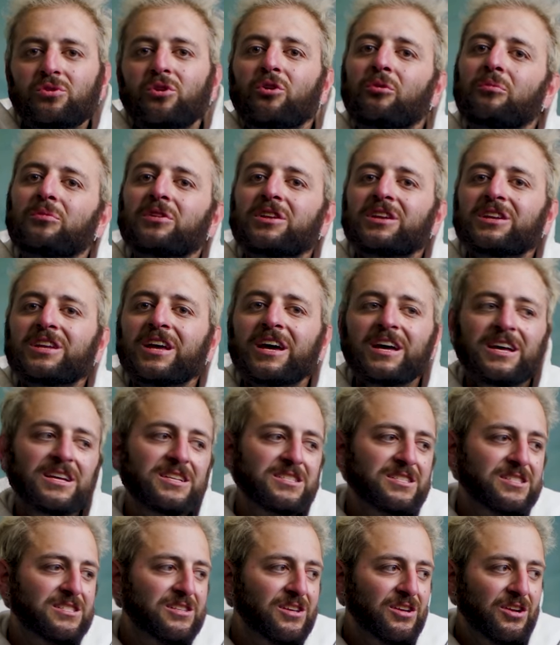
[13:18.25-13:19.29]
normally
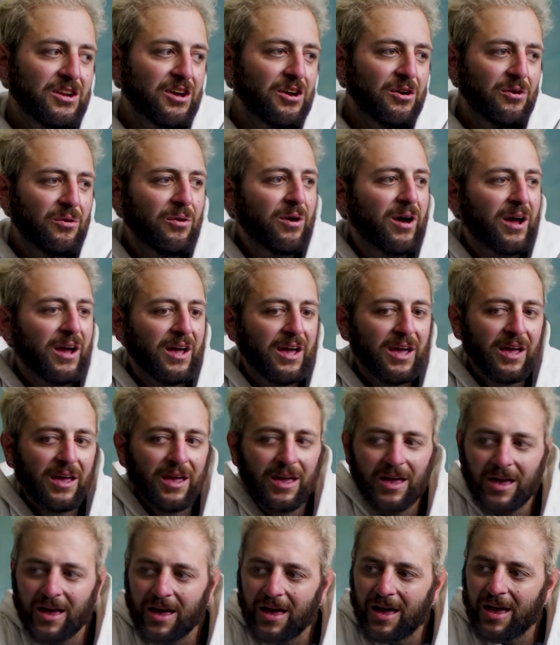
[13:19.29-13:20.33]
does. You know, I
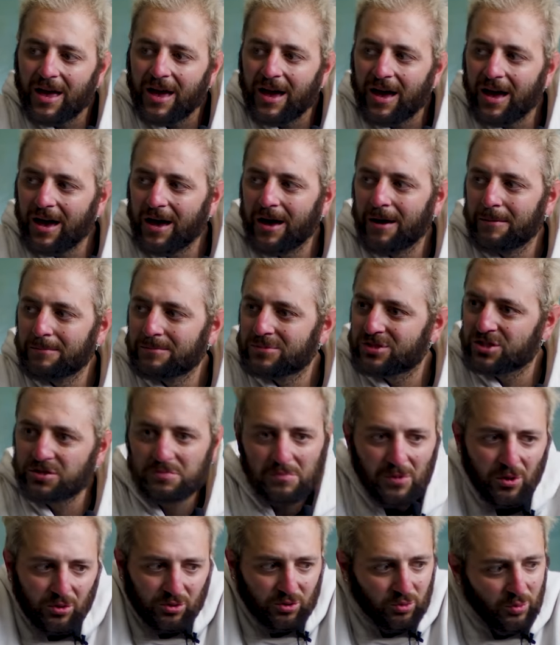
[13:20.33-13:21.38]
um,
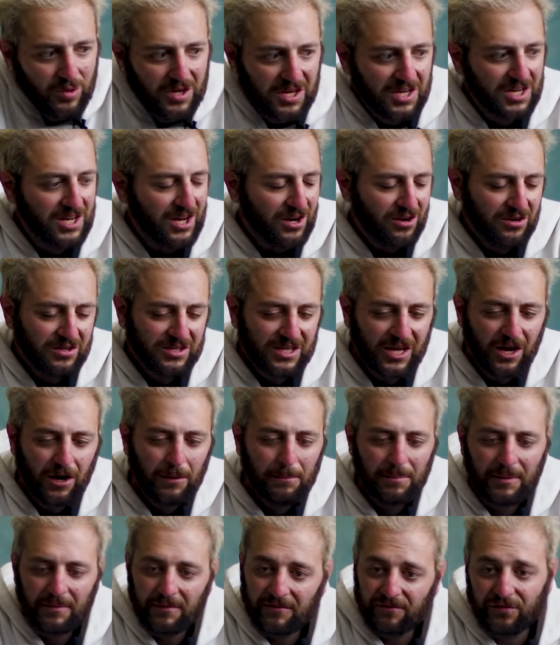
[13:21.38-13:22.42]
smoked weed here and there,
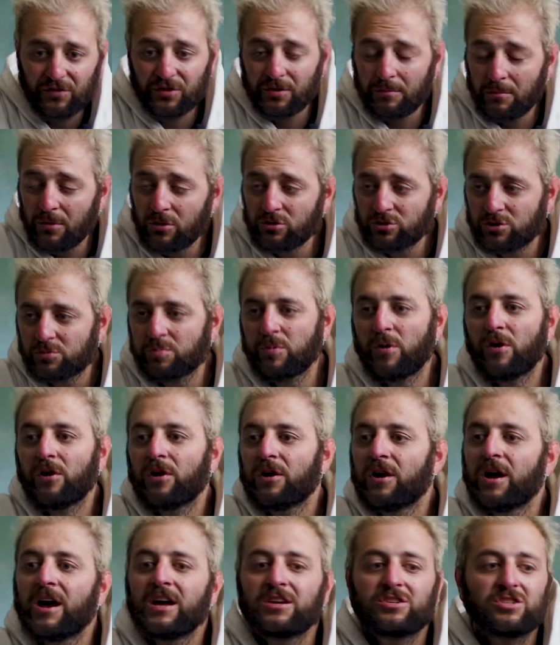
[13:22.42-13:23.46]
but for the most
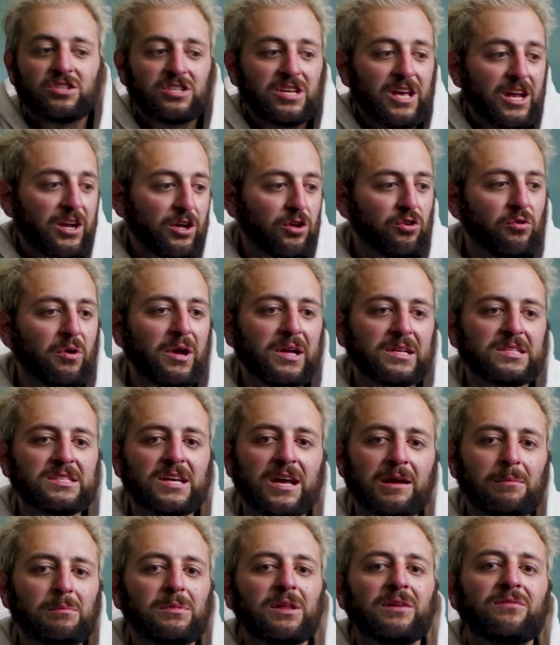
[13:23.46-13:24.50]
part, I just had a great
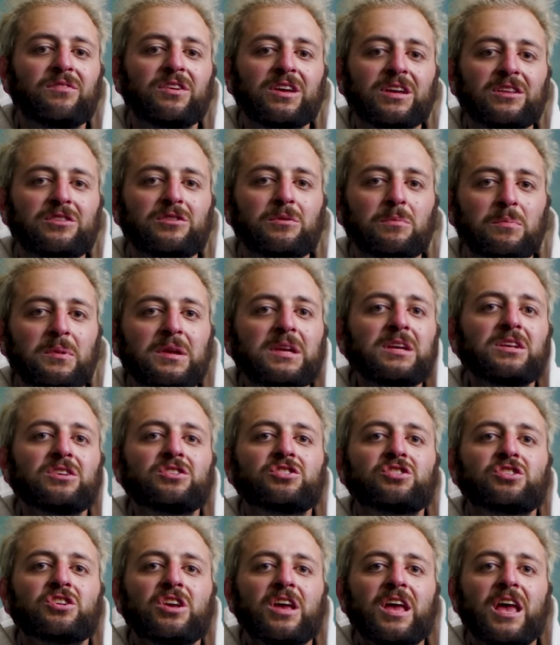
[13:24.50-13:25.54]
time living at the
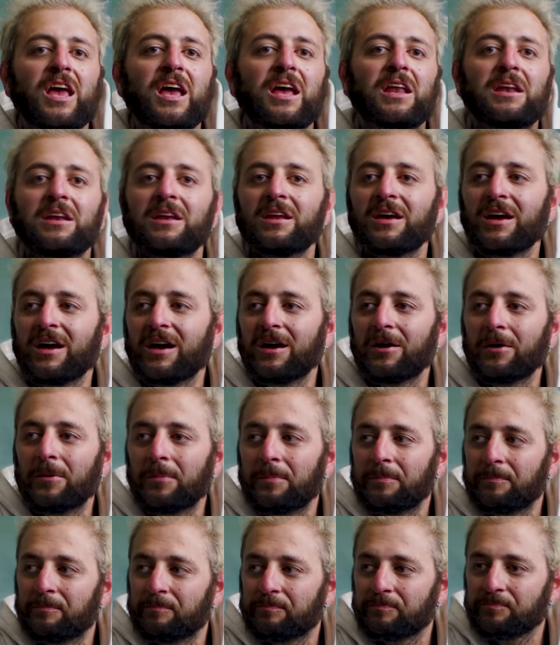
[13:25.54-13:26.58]
beach and
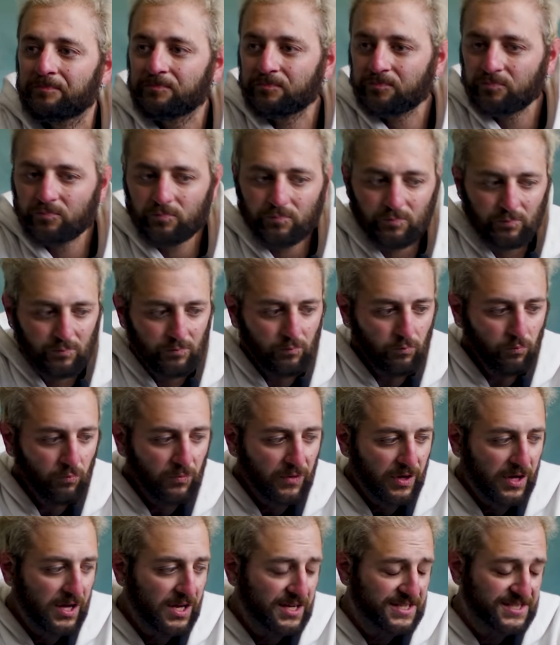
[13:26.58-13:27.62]
um,
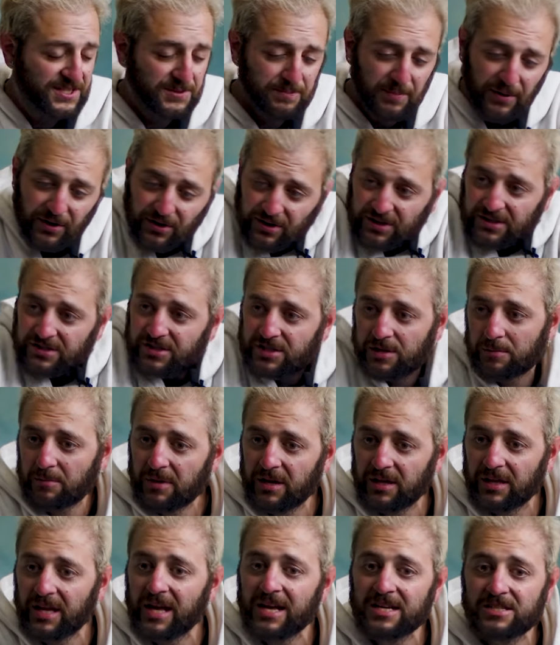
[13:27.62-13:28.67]
experiencing my
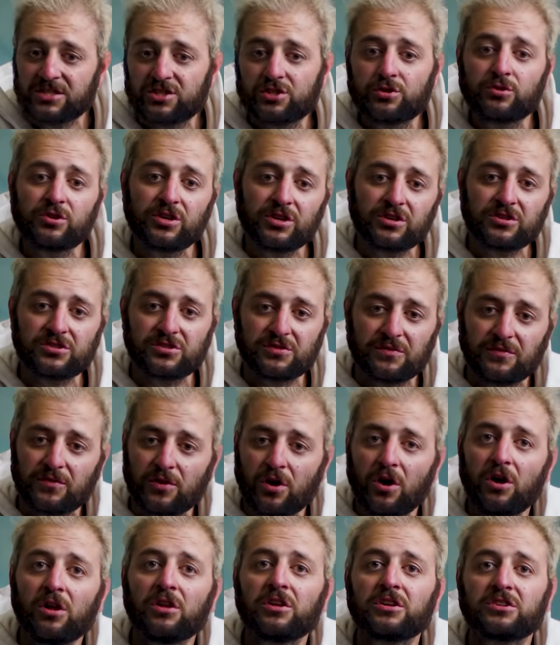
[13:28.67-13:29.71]
last two years of
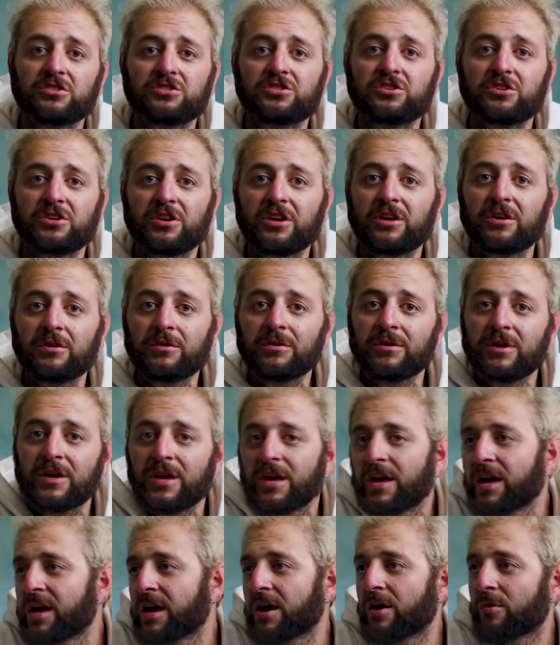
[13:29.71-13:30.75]
college. You know,
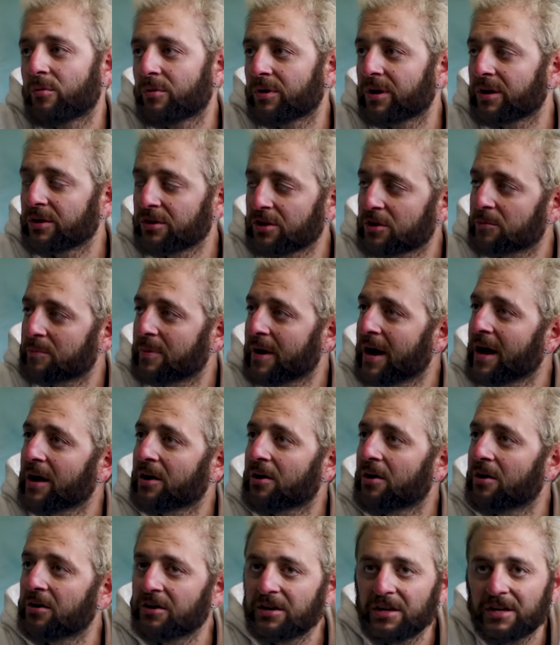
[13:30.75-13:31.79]
when I look back
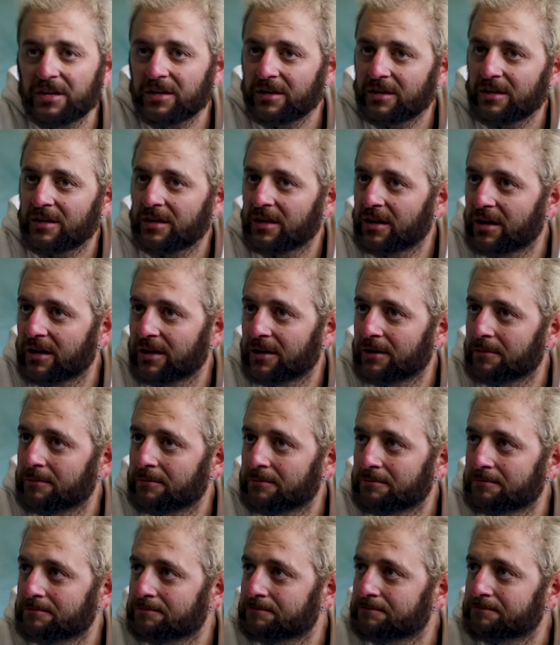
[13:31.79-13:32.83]
on it,
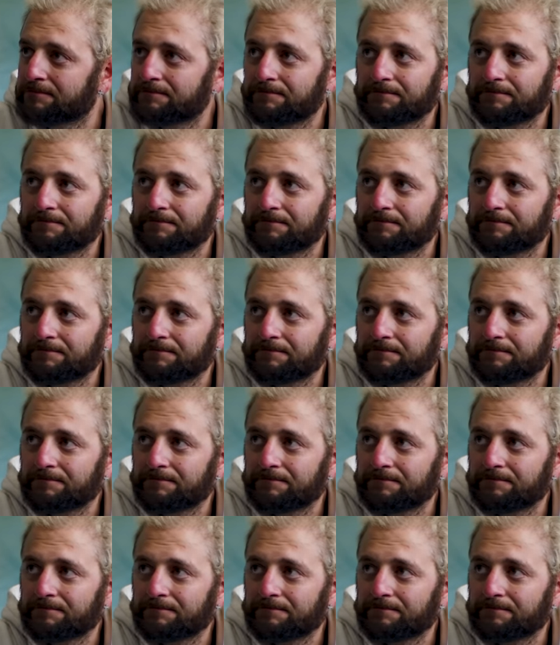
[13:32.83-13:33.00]
um,